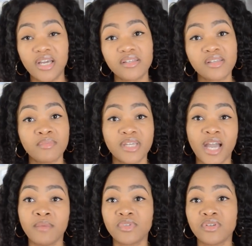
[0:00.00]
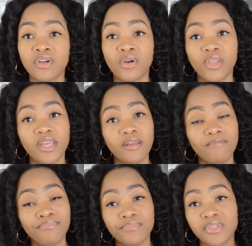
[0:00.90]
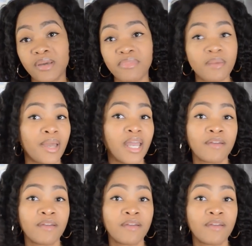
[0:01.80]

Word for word: Sometimes, you know, like something might